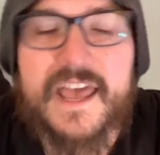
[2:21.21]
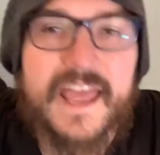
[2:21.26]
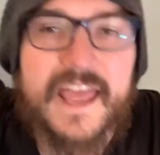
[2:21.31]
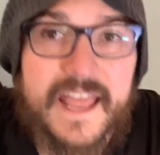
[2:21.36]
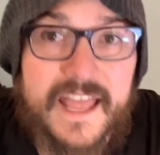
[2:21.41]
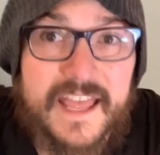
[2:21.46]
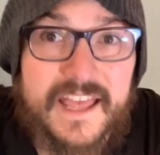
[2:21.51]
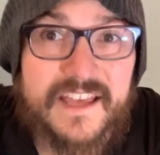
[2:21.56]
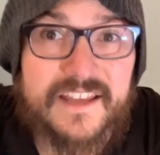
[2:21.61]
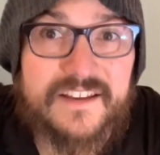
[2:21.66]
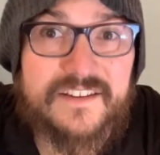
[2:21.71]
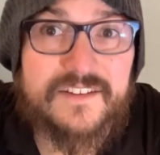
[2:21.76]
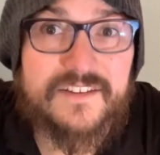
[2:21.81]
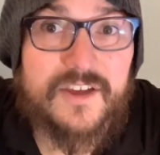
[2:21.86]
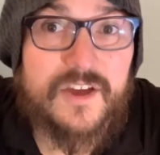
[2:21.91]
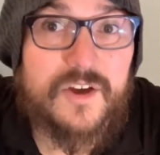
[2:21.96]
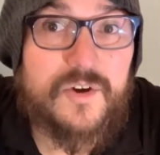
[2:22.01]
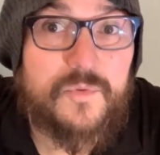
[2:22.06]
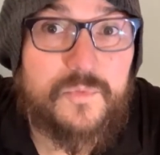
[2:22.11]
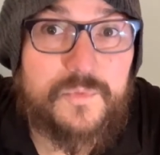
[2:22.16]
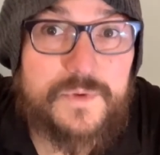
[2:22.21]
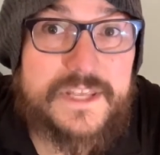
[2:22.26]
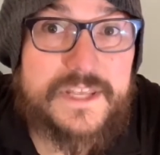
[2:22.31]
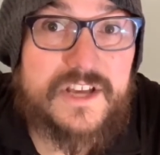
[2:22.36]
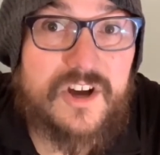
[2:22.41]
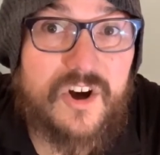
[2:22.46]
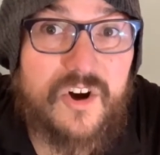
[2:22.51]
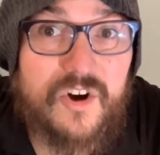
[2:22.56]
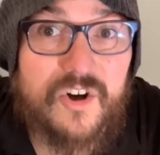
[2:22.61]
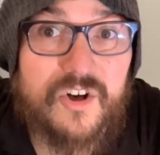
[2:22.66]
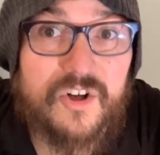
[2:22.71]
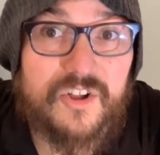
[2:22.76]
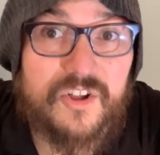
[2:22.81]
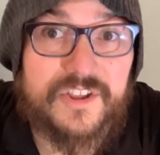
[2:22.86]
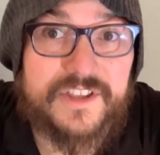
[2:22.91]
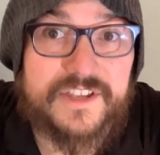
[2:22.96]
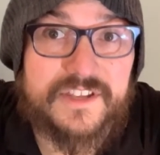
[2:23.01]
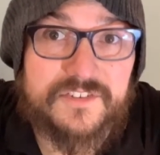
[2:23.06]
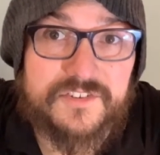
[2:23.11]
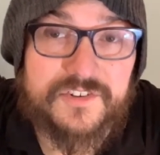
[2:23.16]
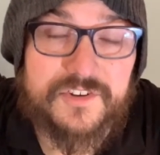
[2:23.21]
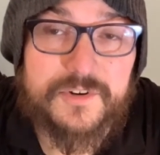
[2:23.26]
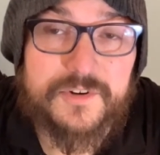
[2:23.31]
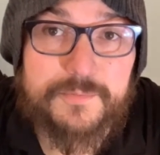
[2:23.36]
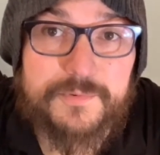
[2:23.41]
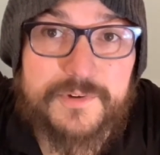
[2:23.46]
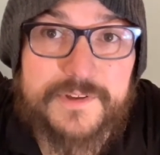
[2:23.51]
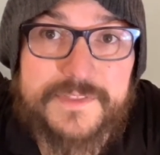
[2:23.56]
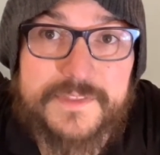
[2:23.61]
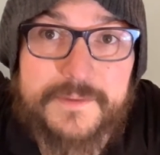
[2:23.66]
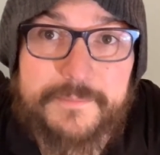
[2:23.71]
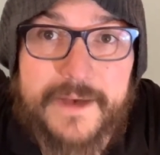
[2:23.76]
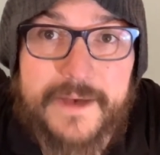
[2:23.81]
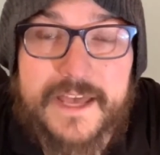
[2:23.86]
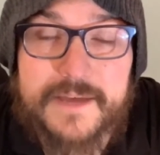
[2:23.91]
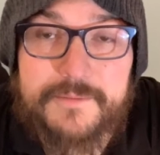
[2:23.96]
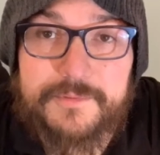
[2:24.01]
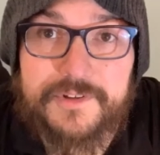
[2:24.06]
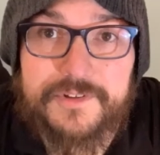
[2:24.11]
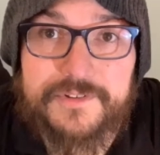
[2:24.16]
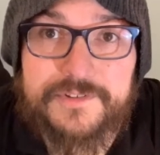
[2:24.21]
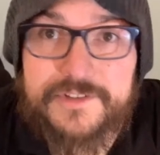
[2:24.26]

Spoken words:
And we all interpret the Bible.